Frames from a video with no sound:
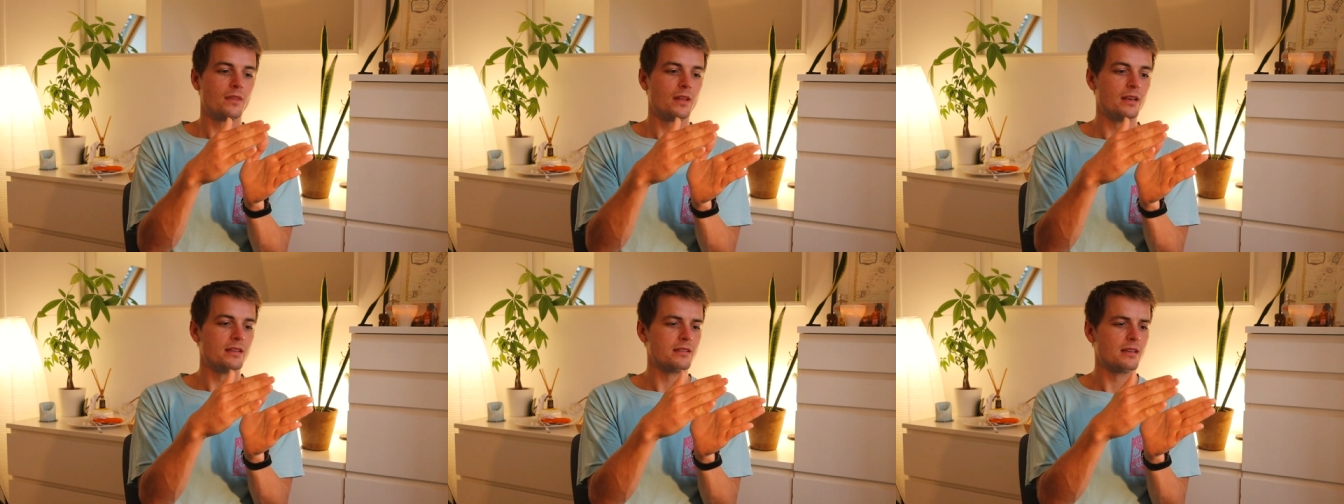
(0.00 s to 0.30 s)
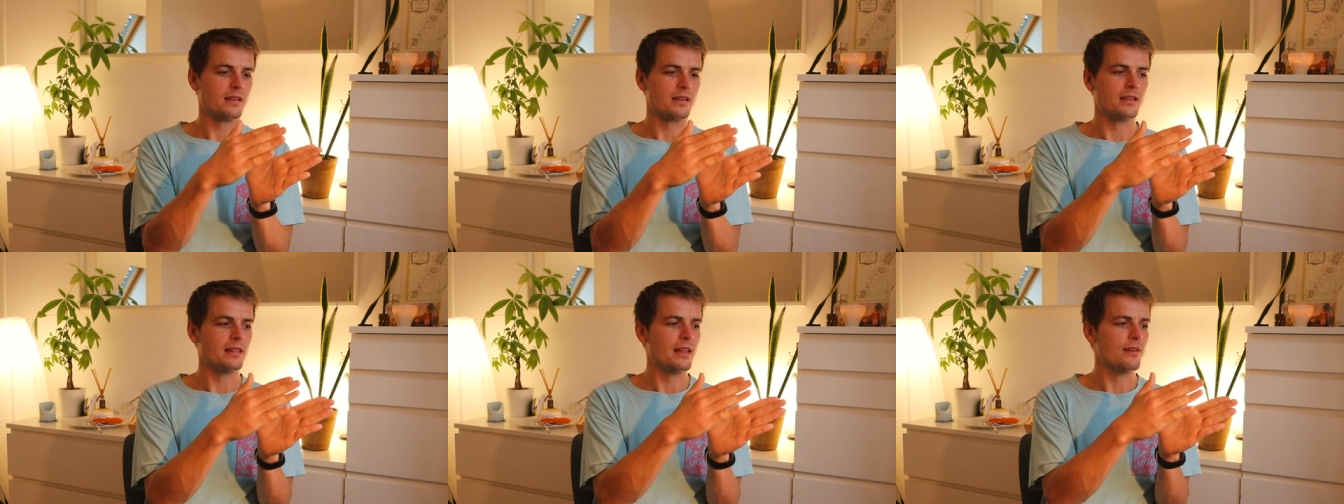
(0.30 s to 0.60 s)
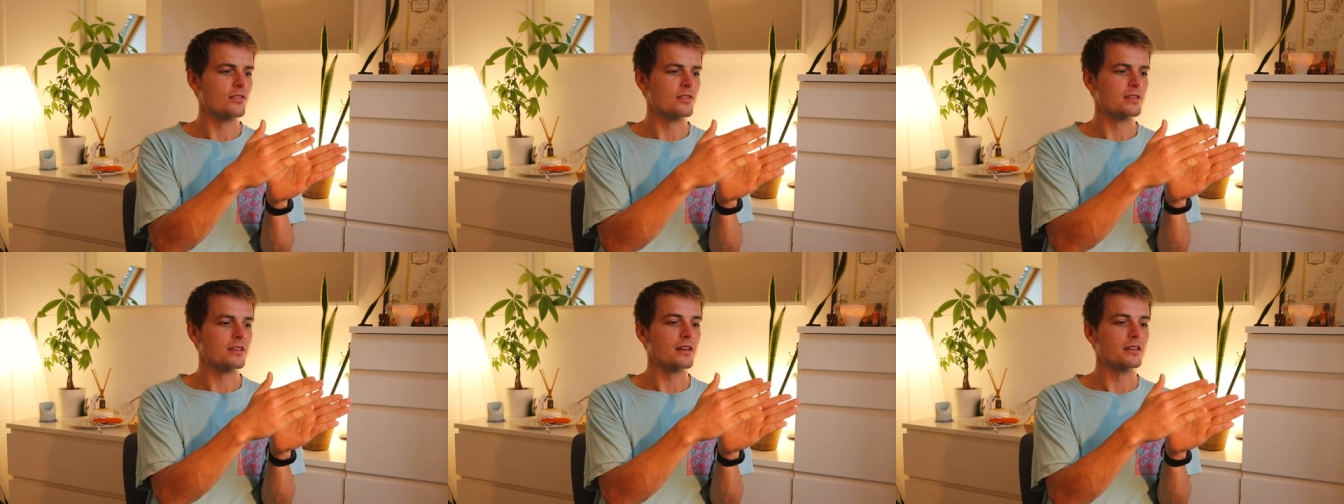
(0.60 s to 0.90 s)
It's like
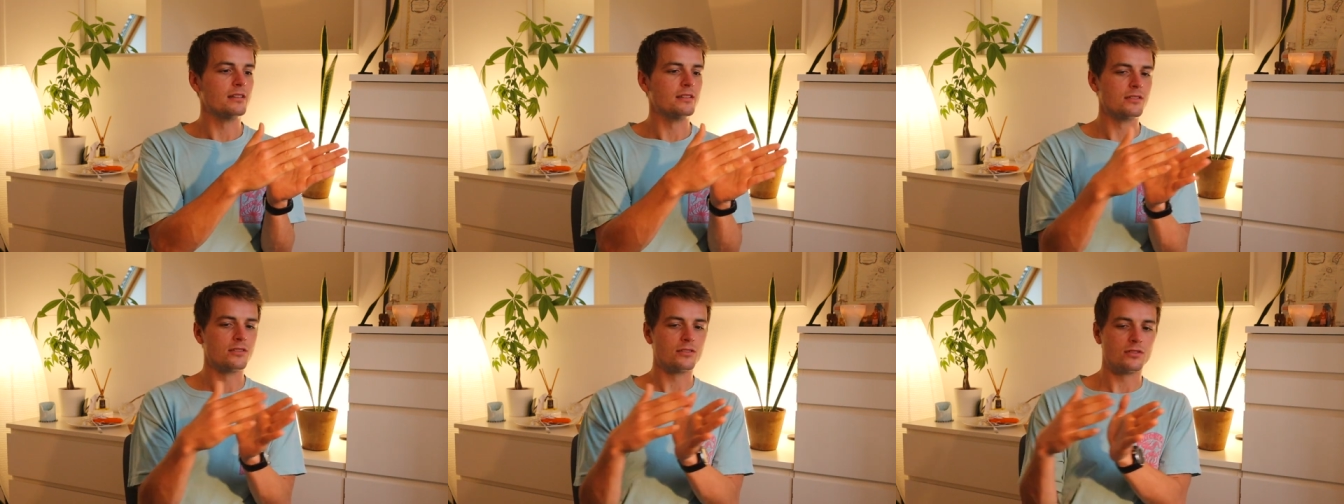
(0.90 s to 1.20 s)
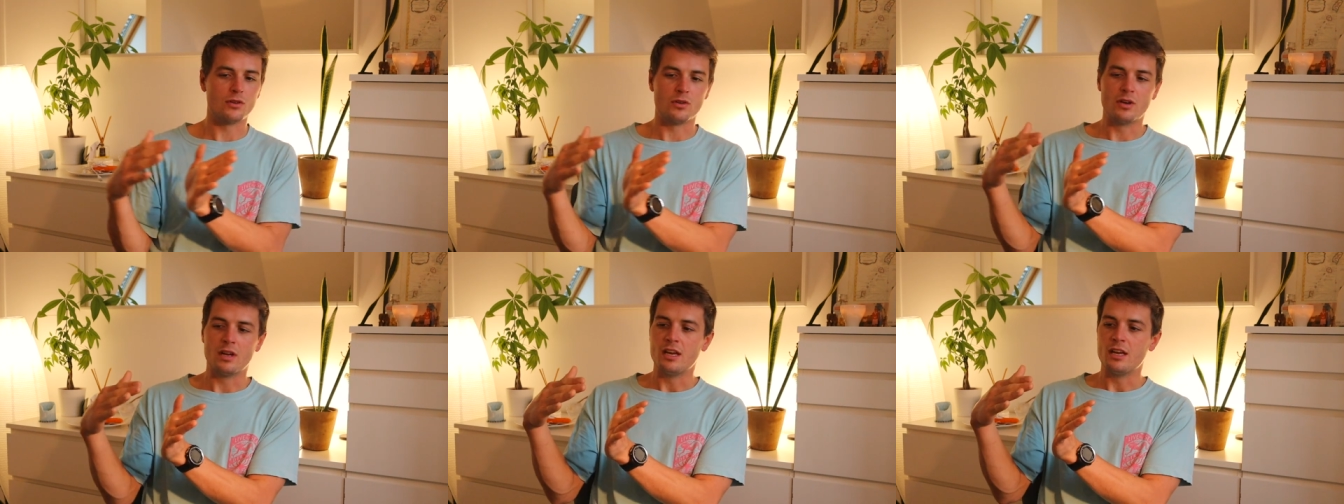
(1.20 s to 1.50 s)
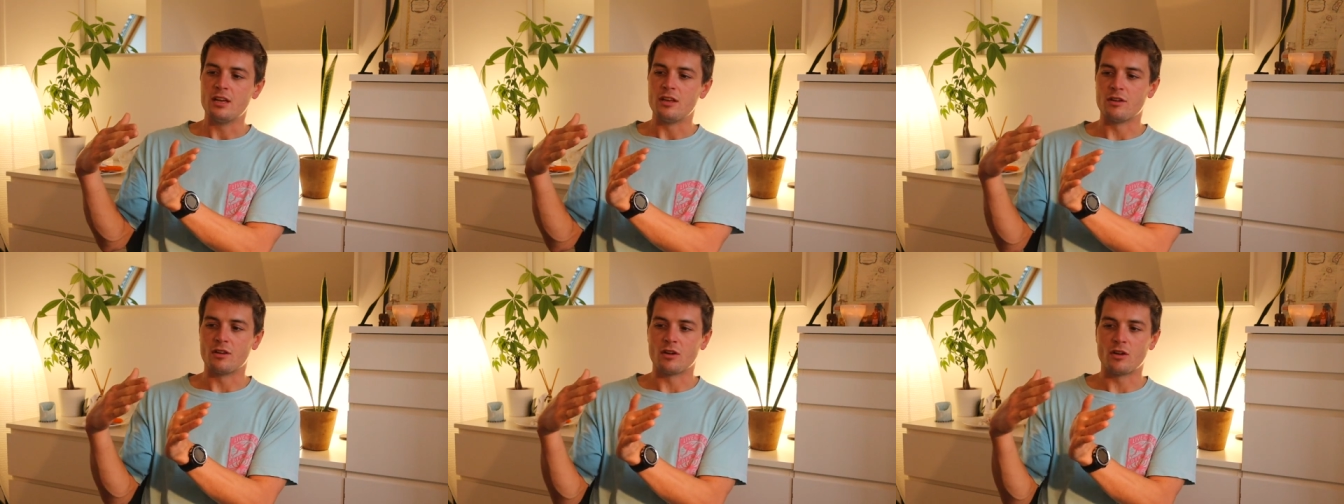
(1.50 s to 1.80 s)
eleven tons. So
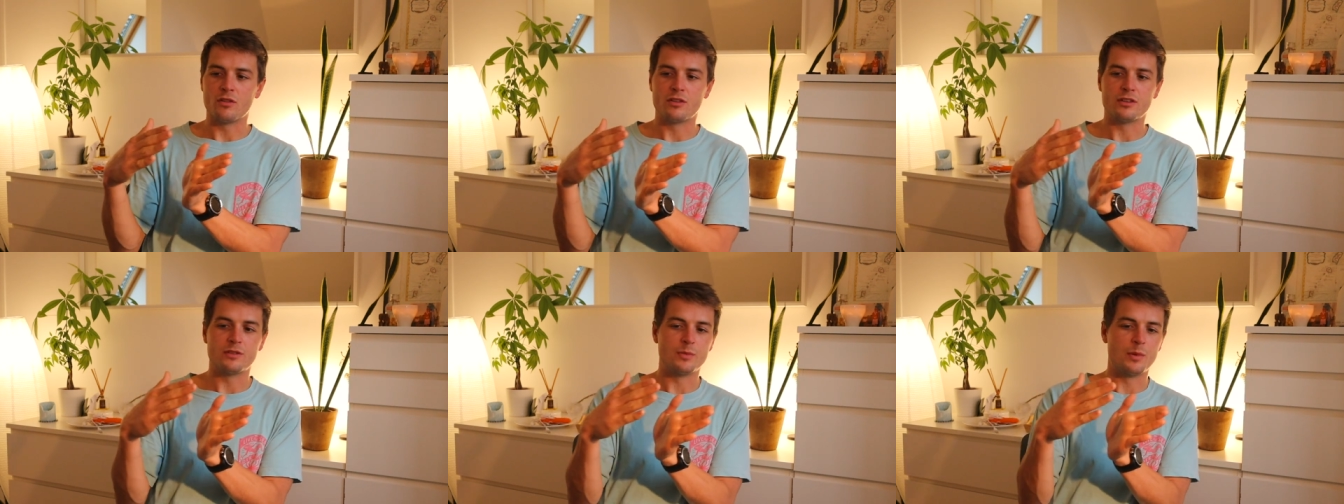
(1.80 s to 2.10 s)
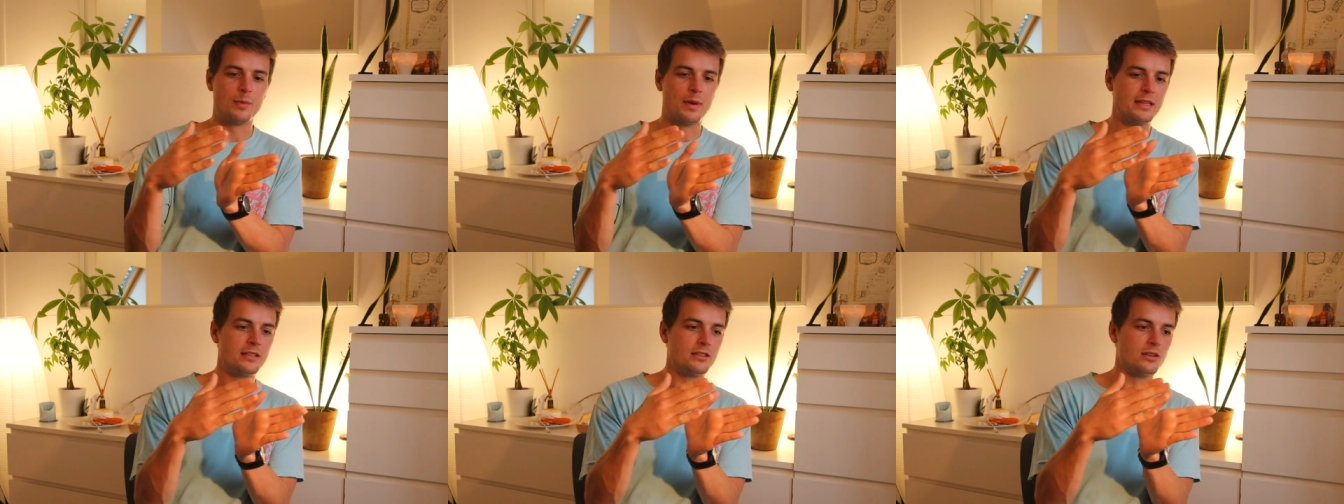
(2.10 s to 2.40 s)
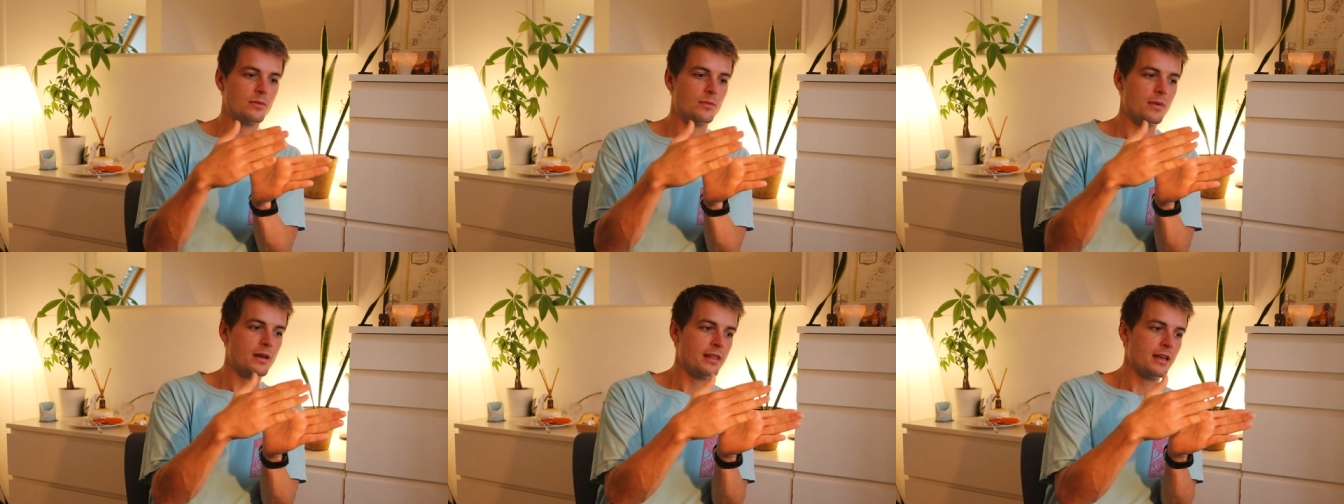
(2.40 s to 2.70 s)
you get all this
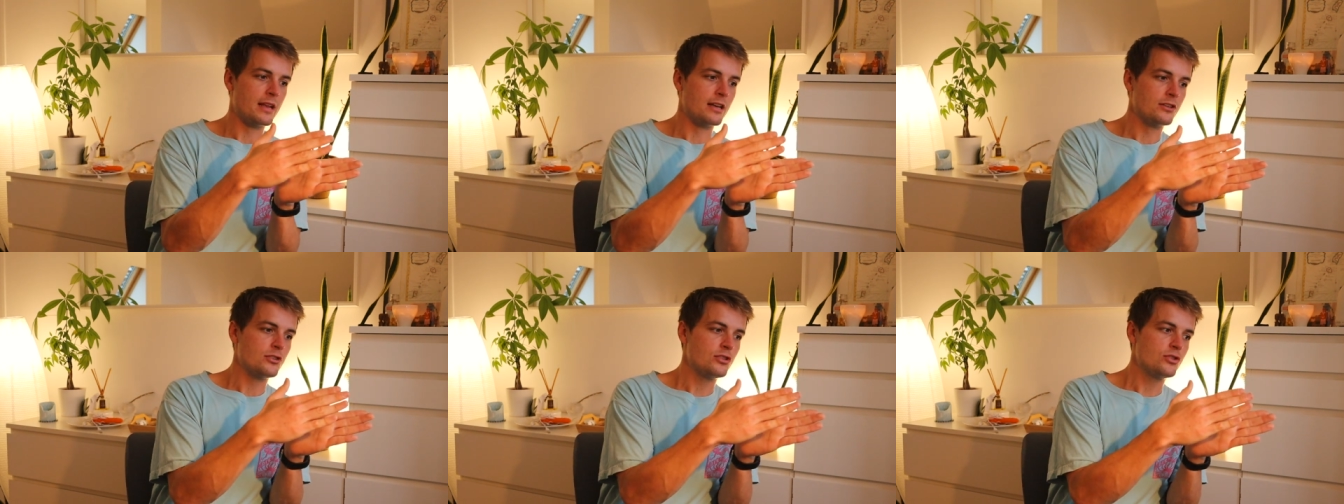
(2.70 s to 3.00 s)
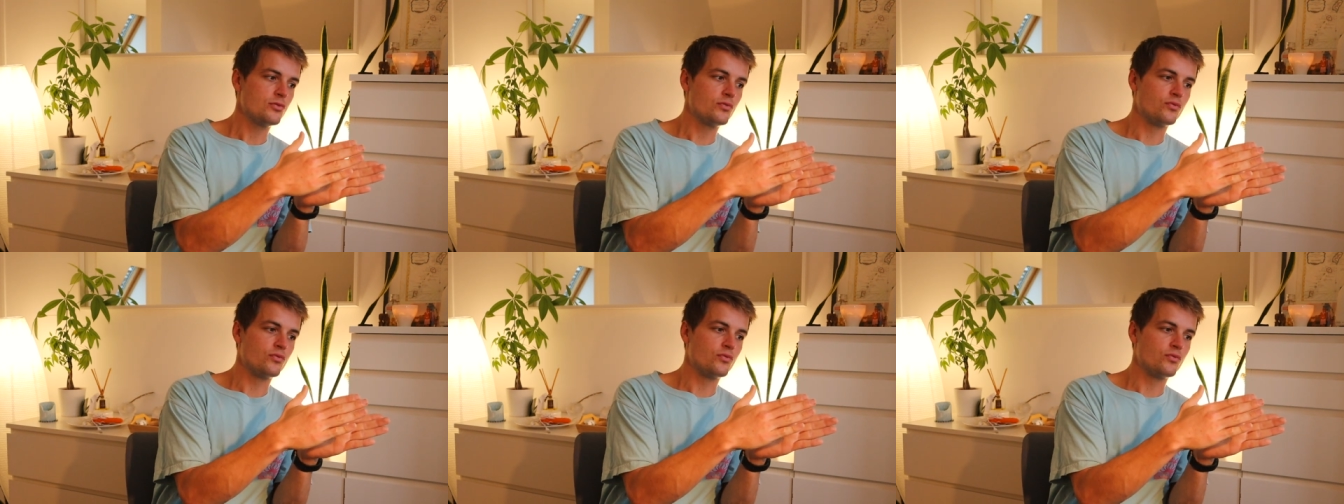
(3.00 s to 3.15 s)
momentum, and then